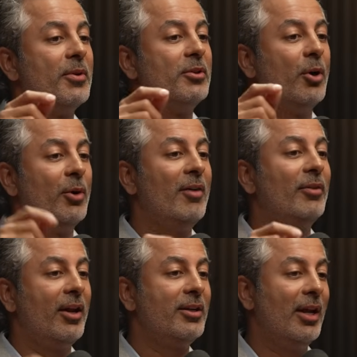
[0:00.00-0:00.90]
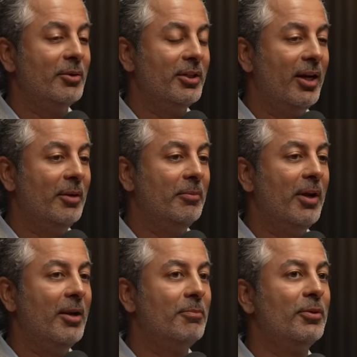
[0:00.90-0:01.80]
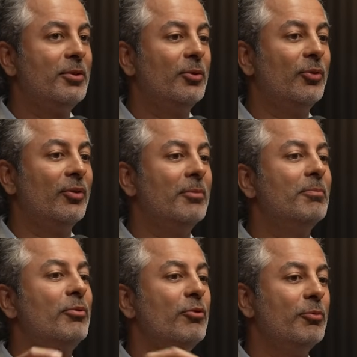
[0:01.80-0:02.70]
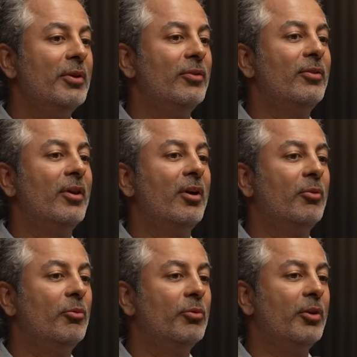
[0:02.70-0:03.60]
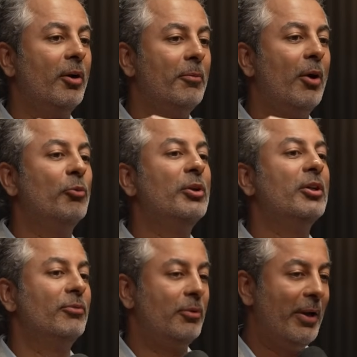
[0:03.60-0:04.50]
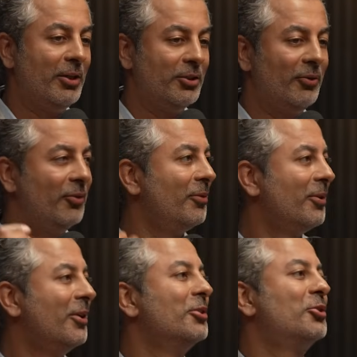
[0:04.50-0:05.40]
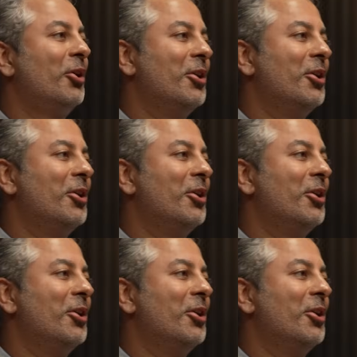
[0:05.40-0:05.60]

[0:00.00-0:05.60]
don't have a lot of downtime and produce improvements that are are, are real for patients. Sorry